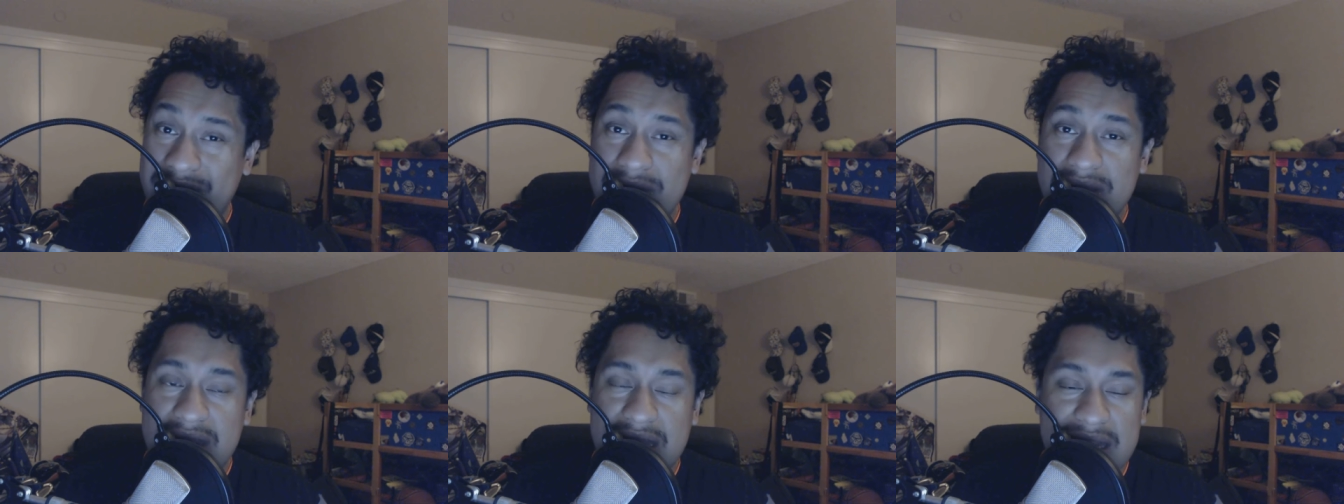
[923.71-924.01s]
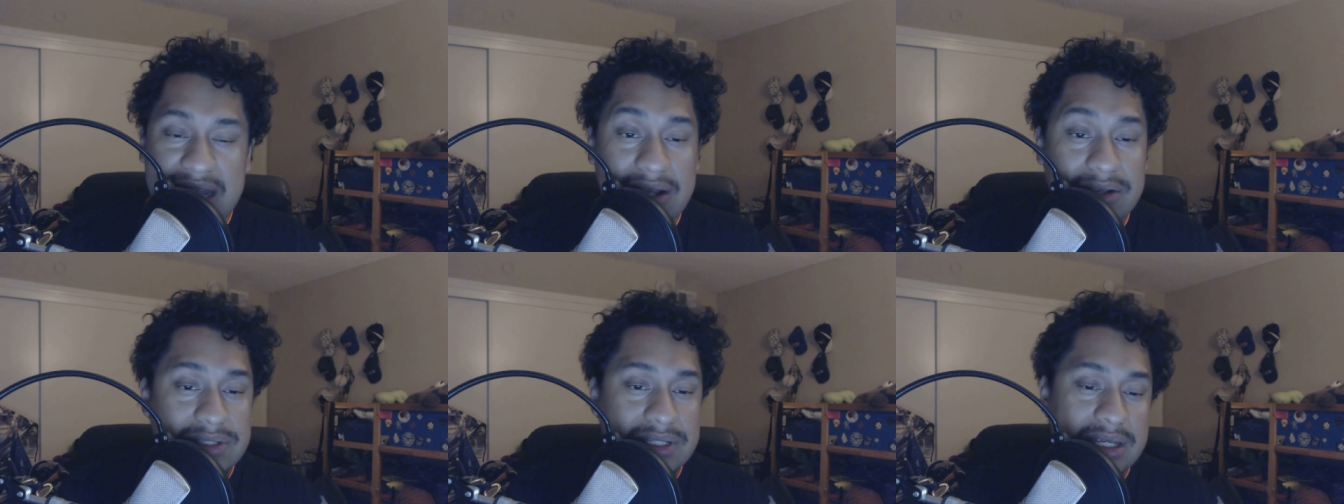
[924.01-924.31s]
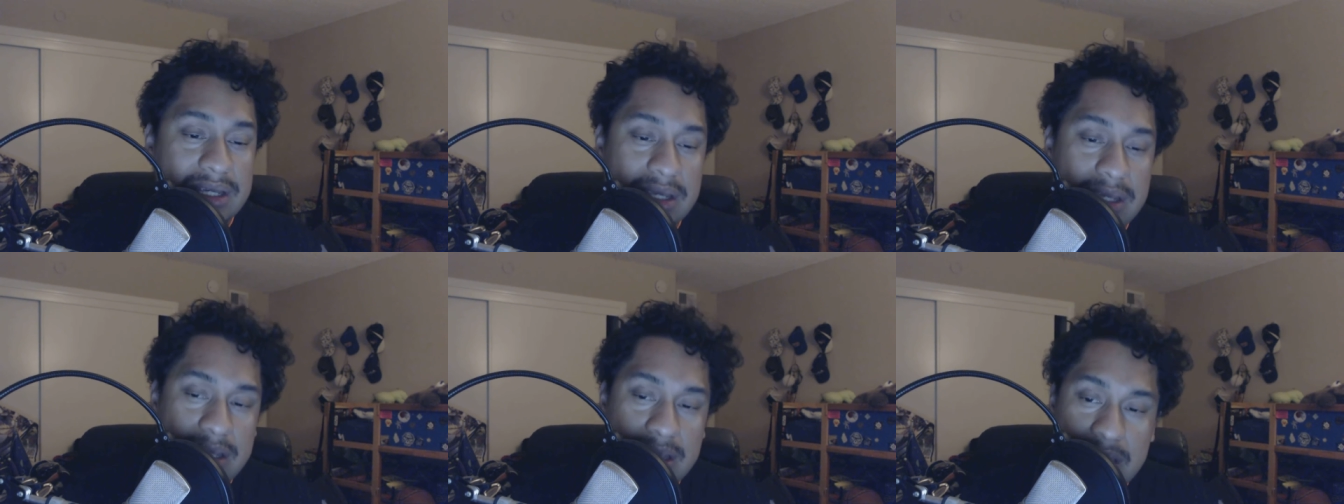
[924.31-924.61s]
everything
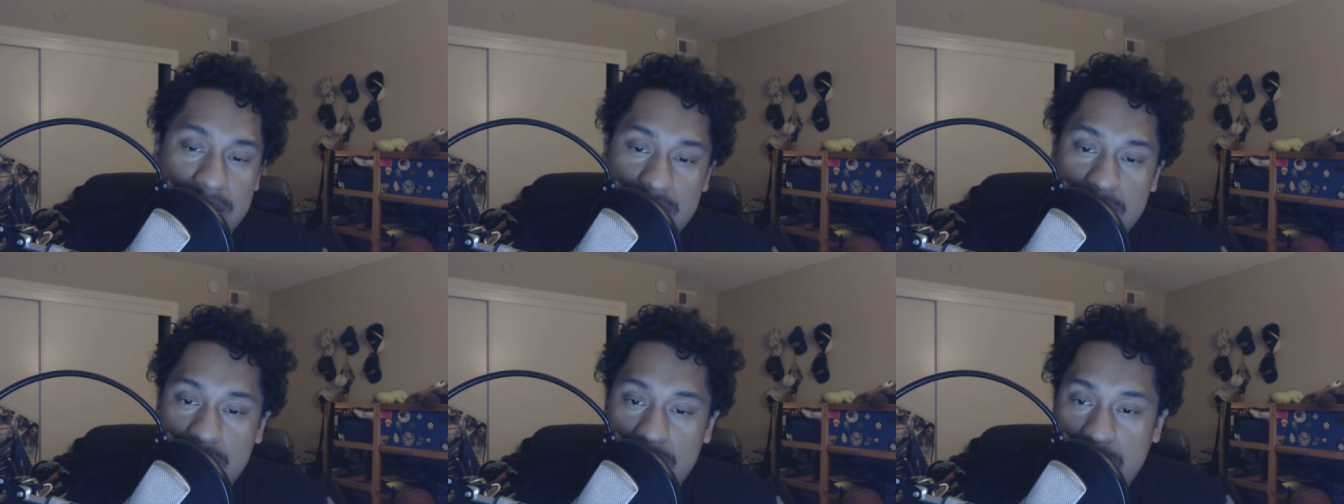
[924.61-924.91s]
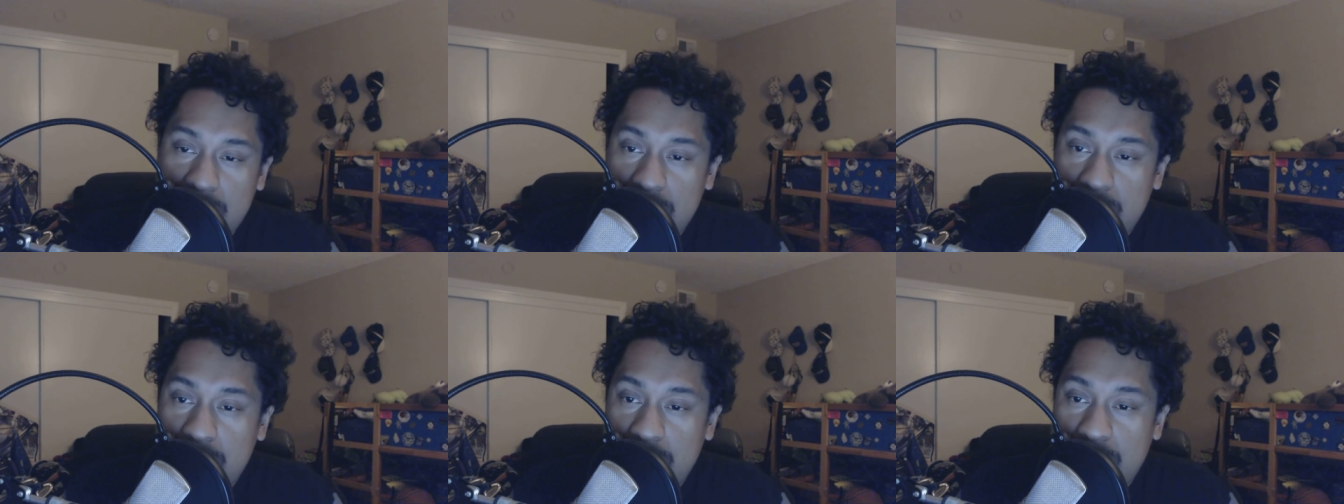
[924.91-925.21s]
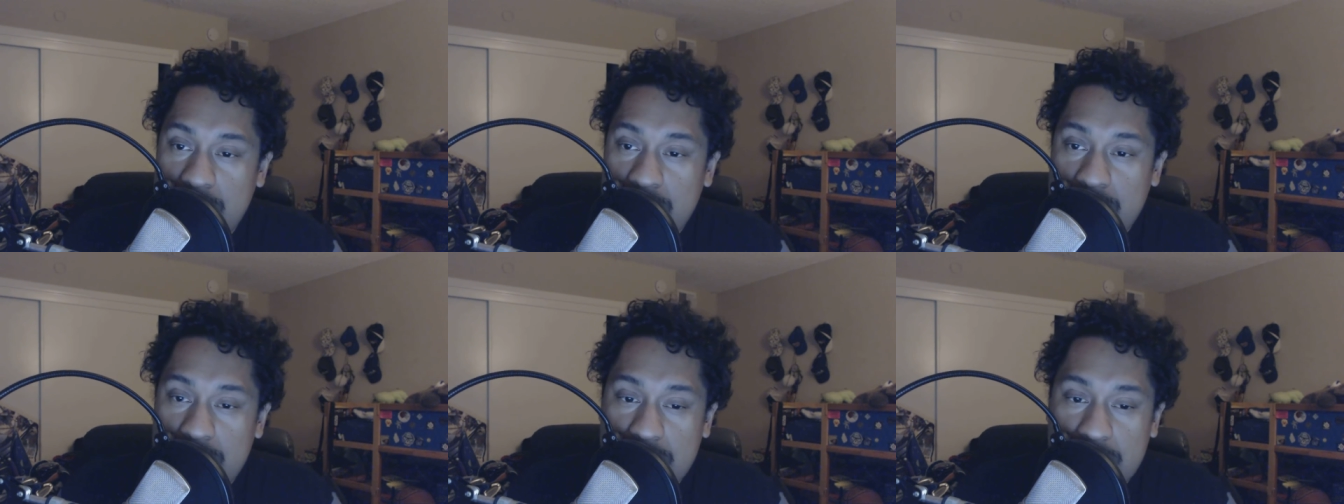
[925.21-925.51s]
else.
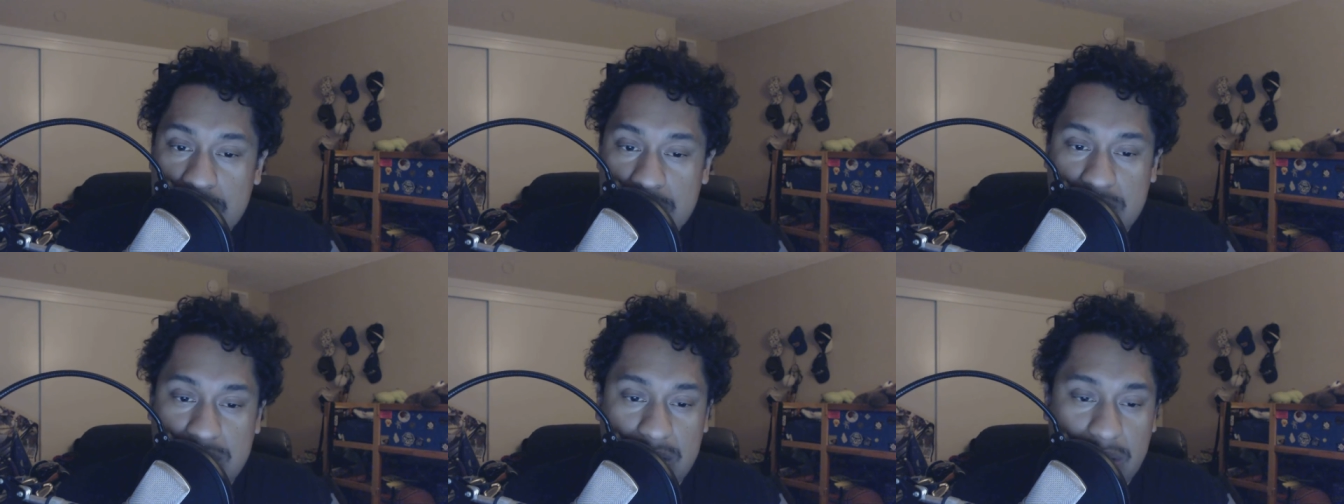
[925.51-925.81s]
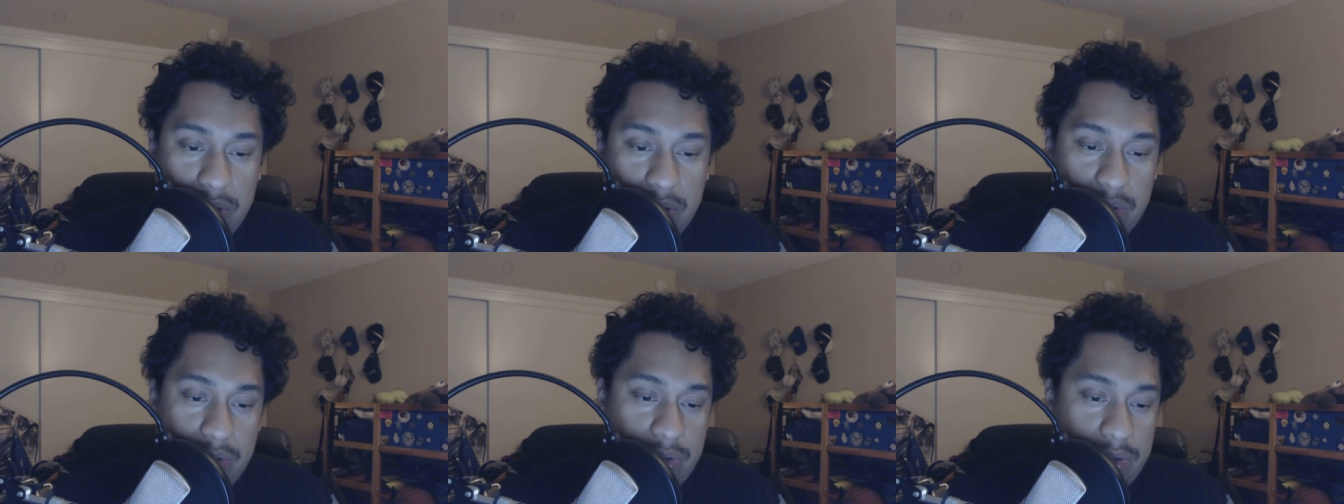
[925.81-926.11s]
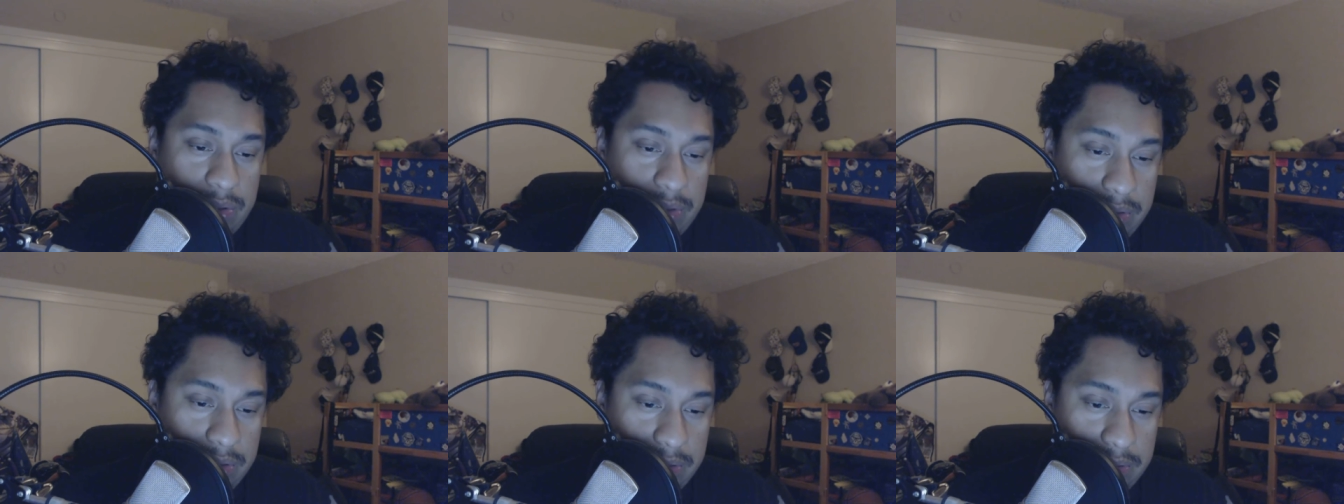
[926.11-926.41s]
So,
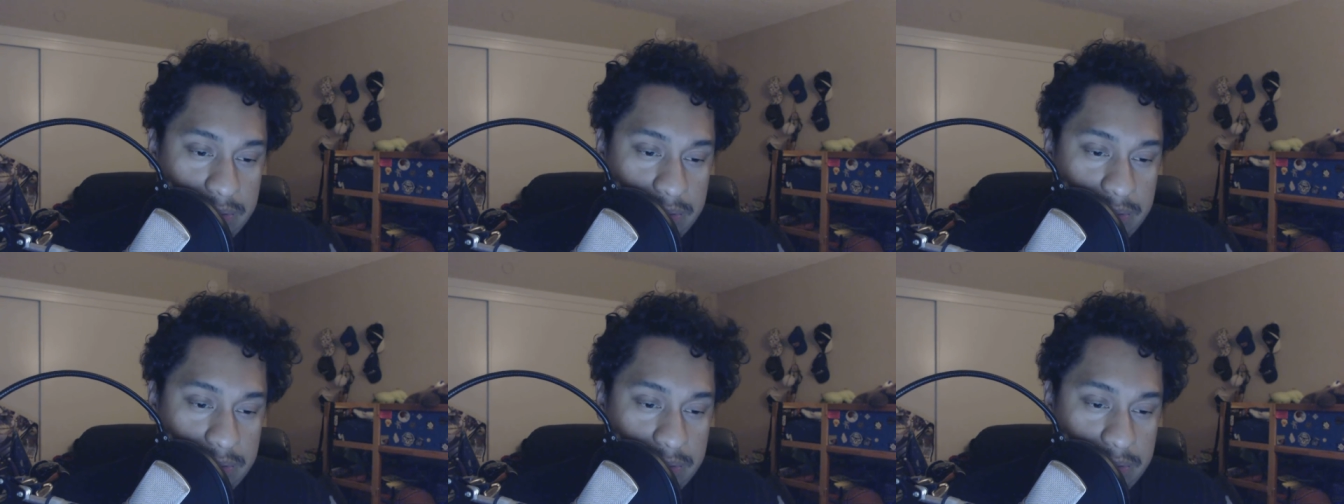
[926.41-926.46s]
